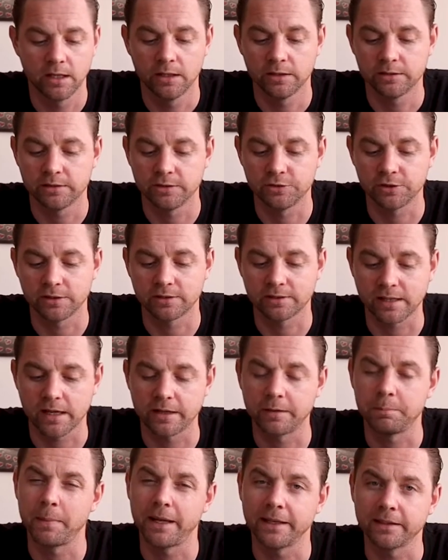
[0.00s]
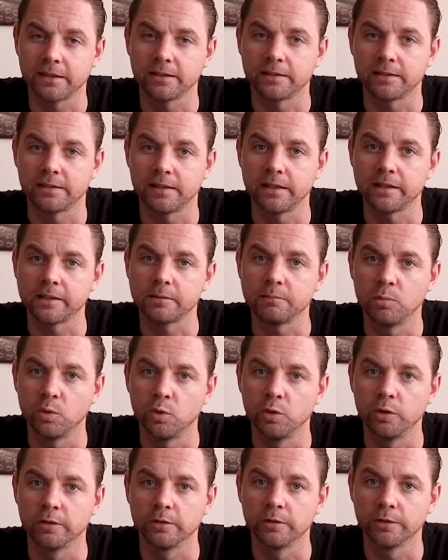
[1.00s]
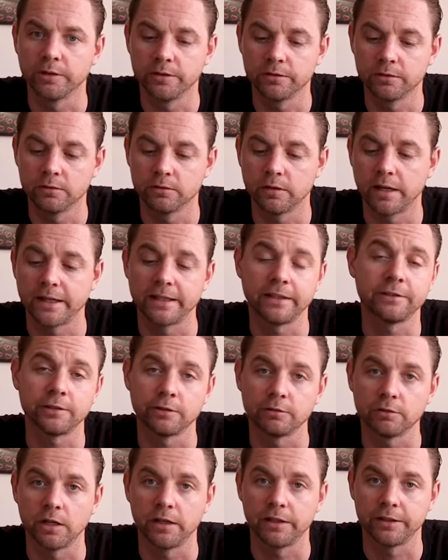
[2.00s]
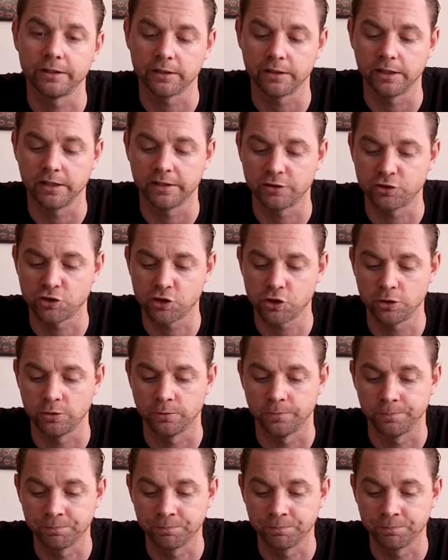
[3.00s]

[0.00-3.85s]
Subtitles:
to just kind of make this thing more ready to run and gun and shoot.